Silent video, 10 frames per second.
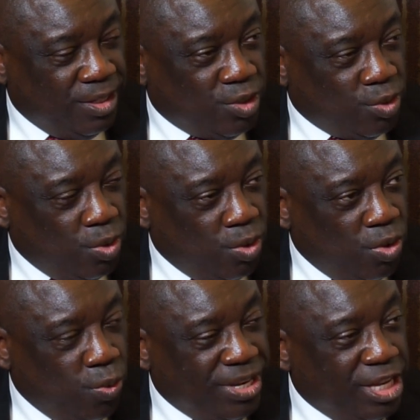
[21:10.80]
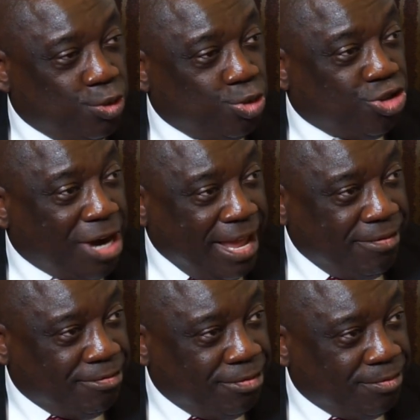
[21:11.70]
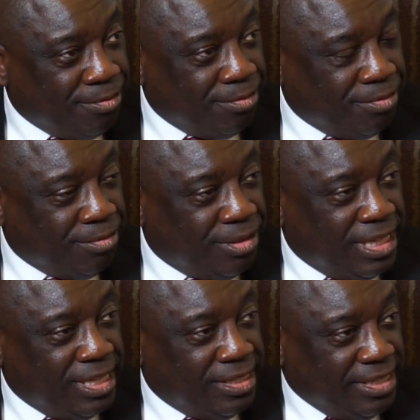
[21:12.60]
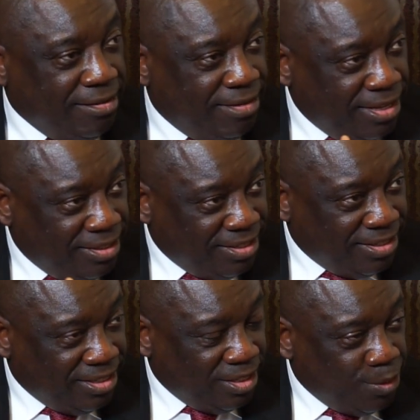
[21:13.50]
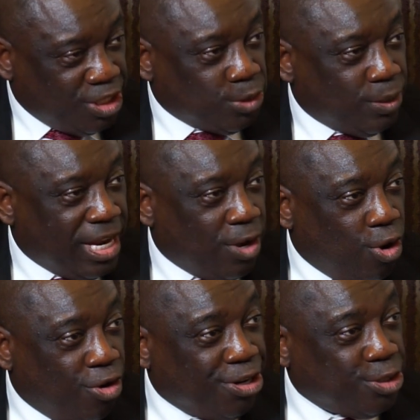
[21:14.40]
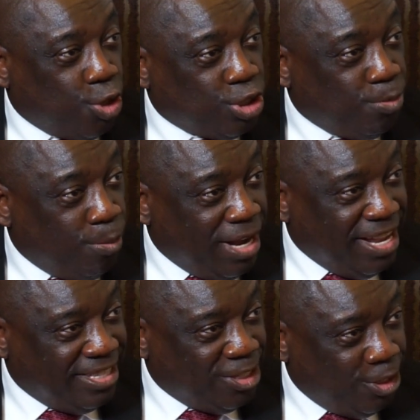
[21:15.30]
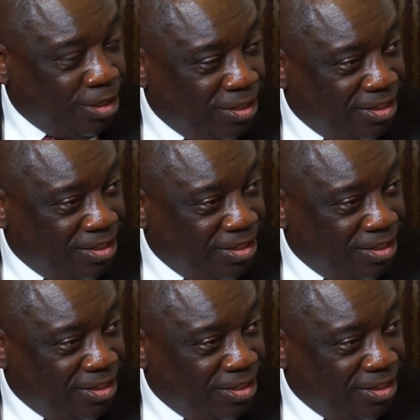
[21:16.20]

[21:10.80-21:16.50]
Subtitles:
So we need to drive savings, which is what I call resource mobilization.